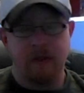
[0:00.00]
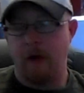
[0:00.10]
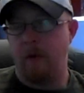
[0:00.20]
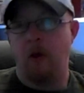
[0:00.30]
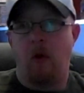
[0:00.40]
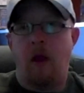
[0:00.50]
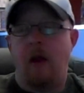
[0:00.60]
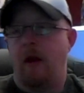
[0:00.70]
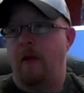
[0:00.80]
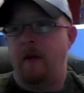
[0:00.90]
gonna be
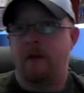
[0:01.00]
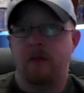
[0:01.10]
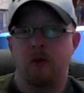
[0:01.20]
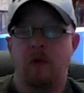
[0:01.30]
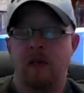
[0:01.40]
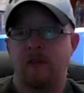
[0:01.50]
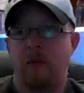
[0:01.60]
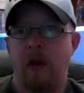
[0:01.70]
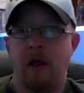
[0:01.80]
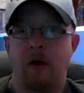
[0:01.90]
great. And then do
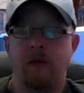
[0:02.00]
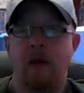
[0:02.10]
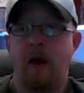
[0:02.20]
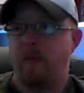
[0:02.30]
WrestleMania all day. I'm